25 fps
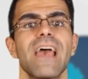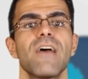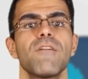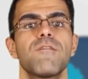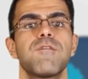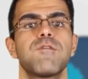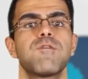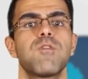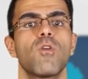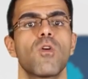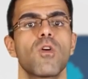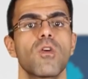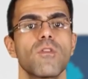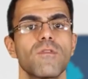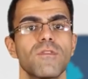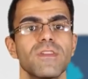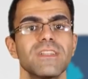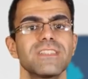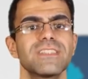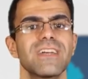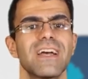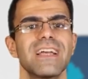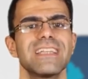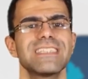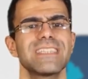F4
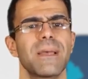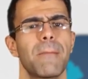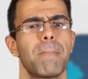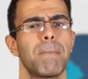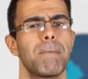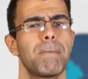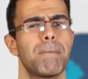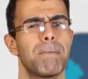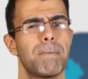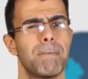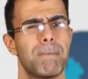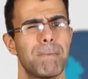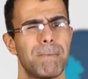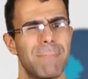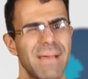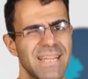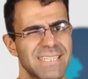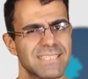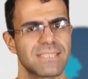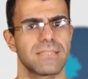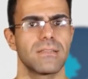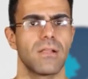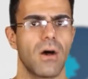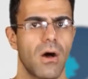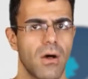visa is a
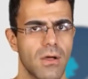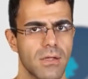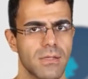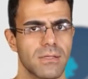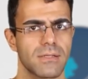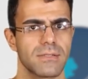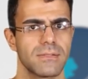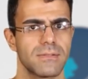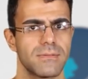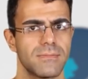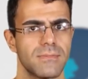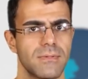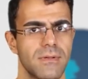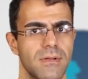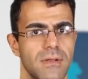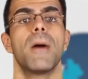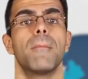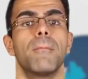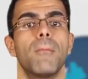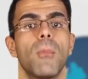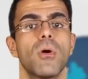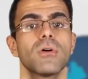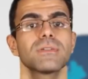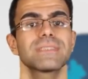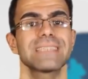bit long.
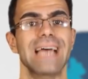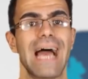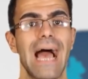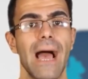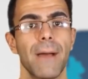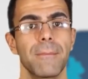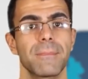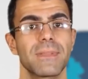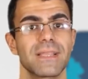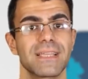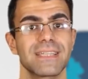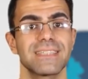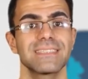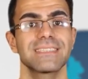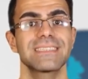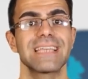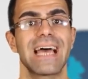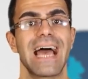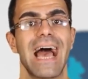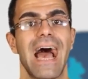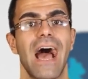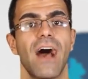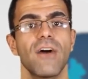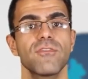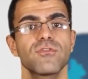Most applicants
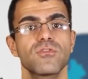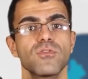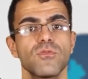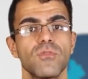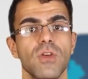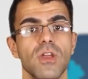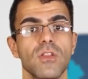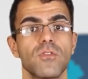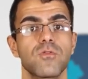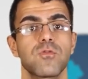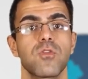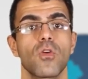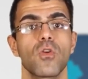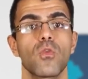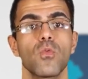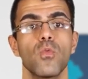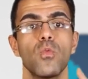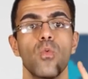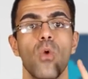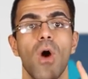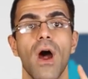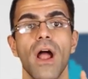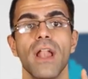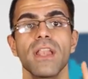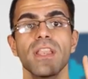have to wait for
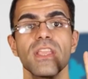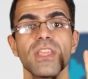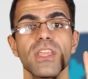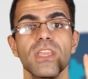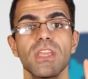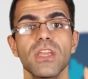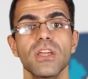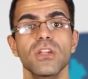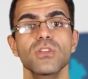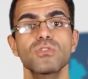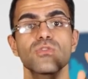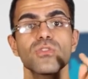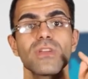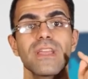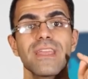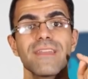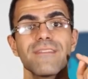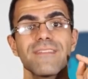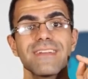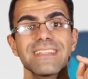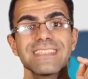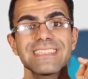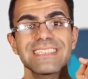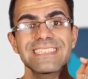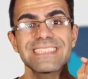1 year to
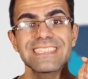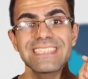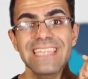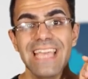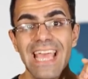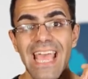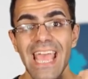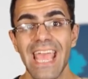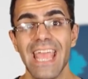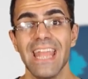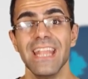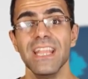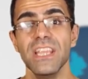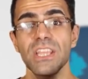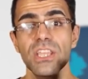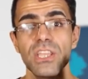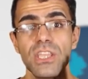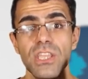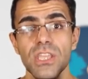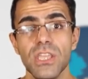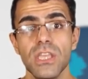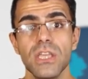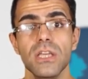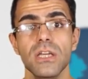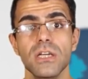even
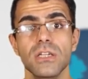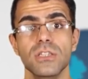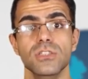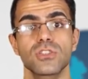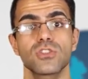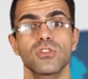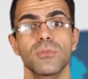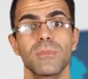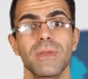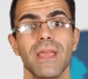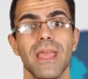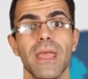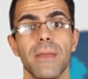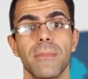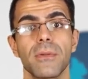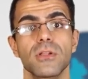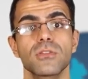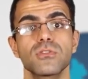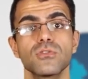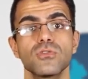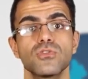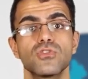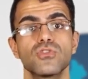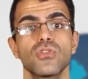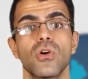10 years to be able
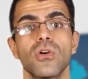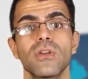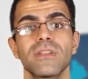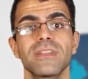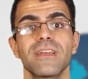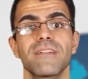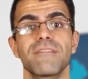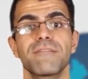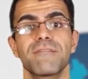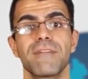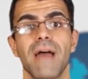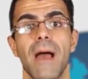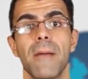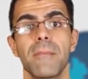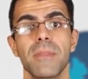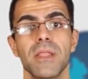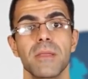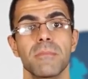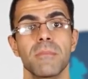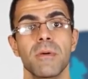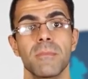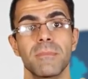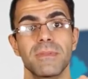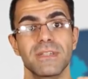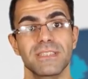to join their family
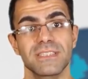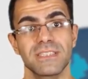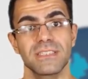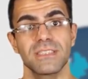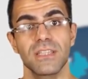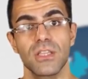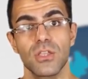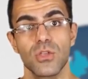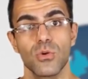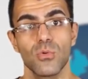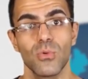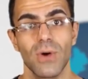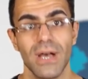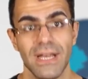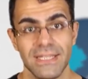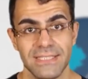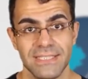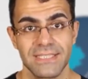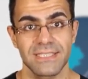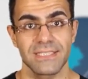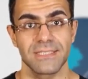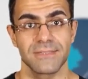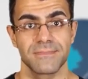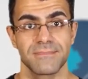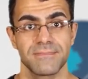members in the
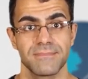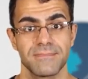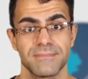US.